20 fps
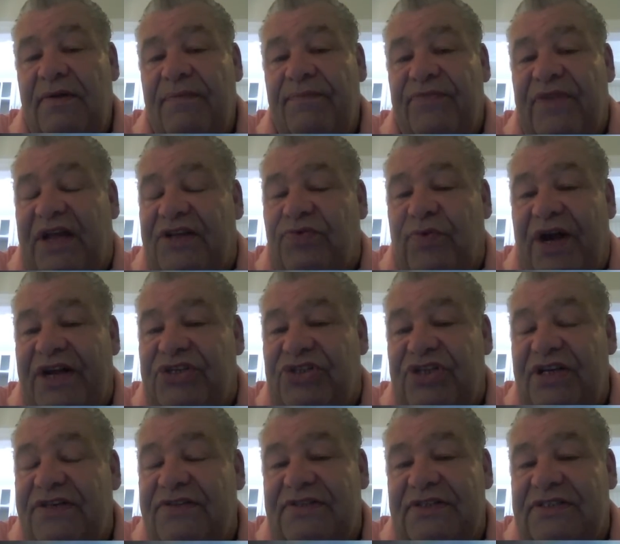That's why
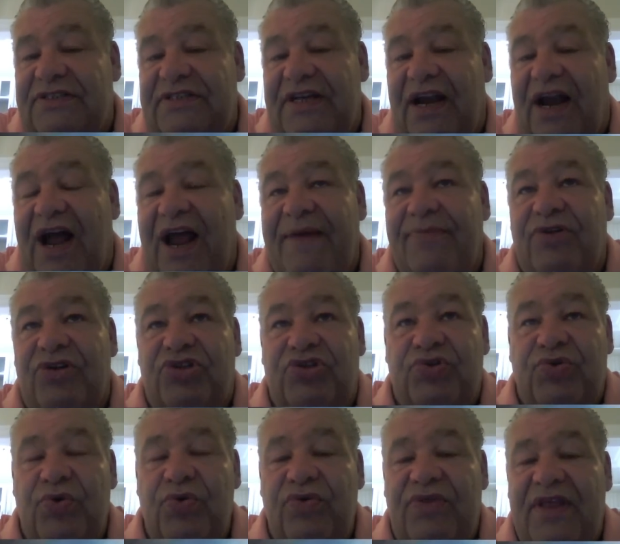Jesus said, I am the
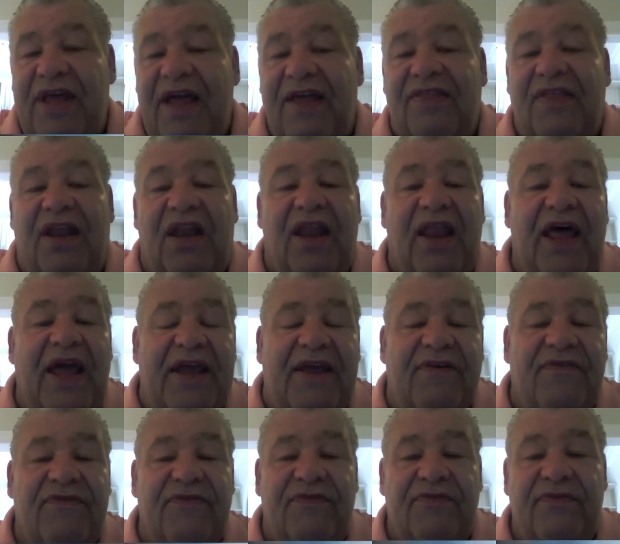truth and the
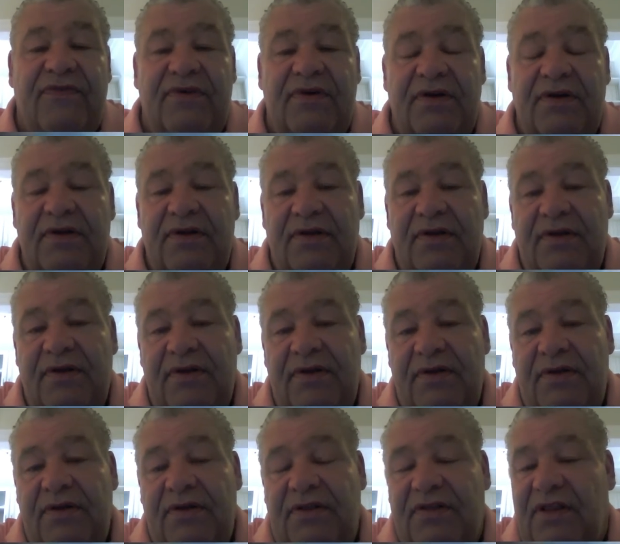life,
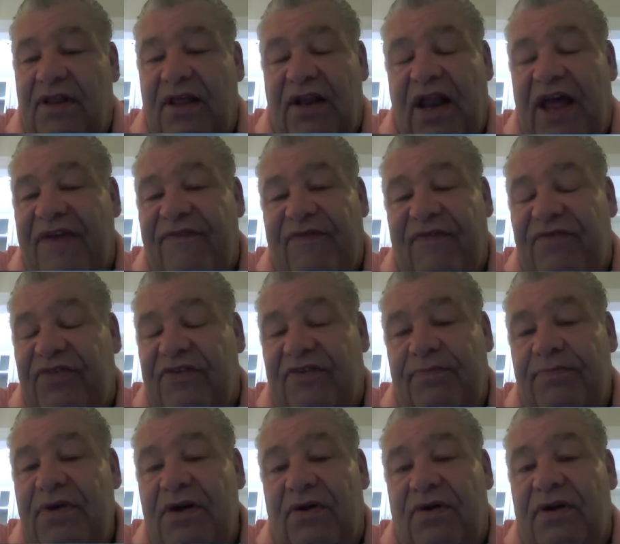the life of the
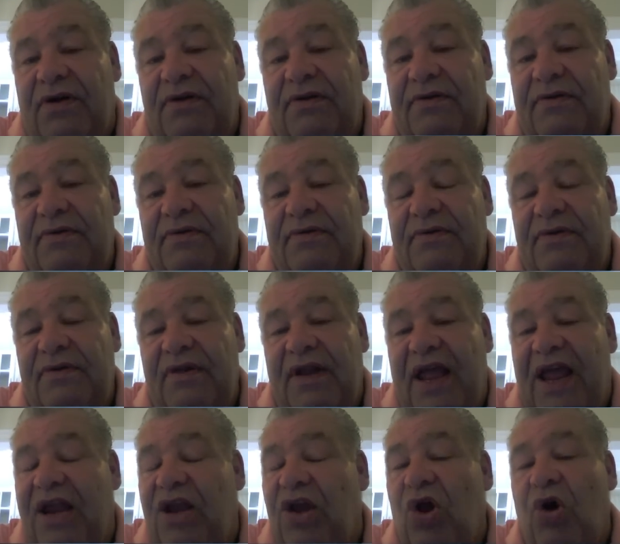spirit.
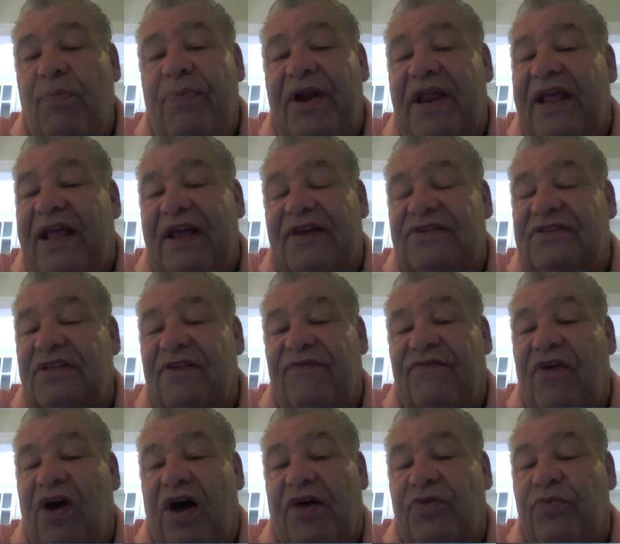And nobody gets to the
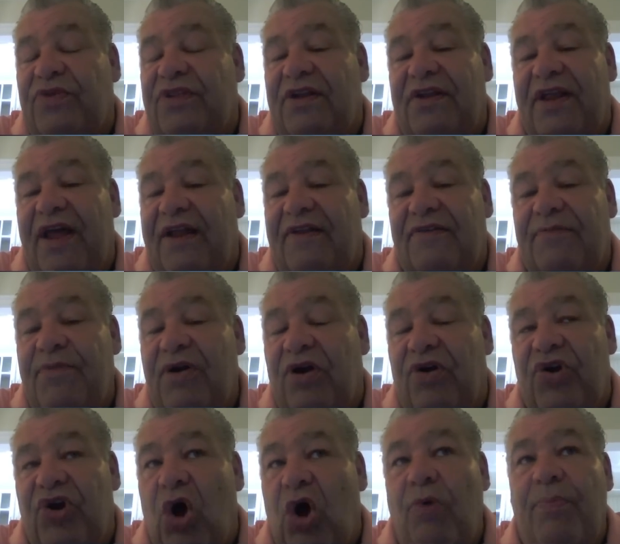Father with a dead
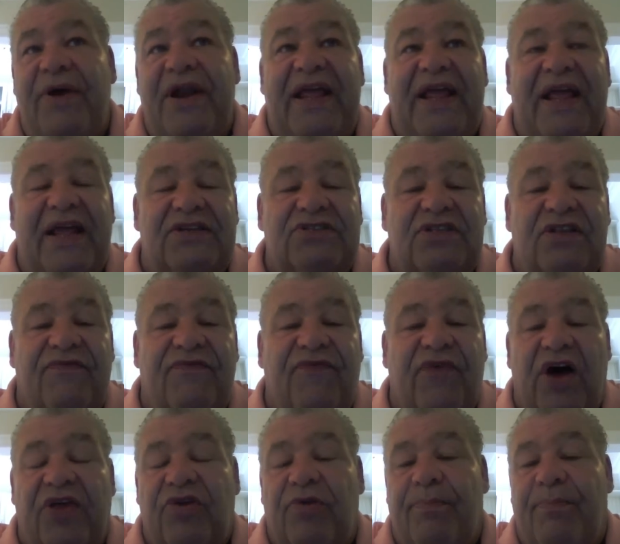spirit. Nobody gets to the
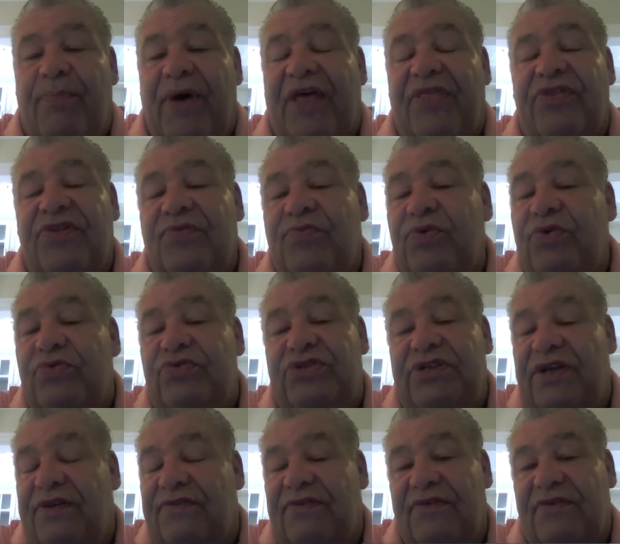Father but through
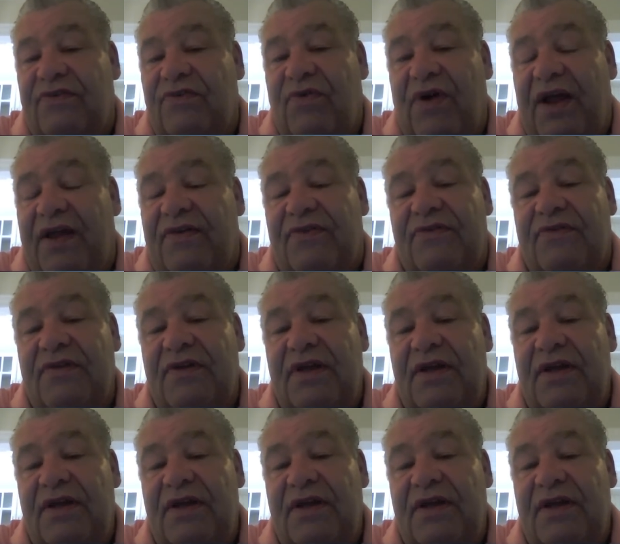Jesus Christ.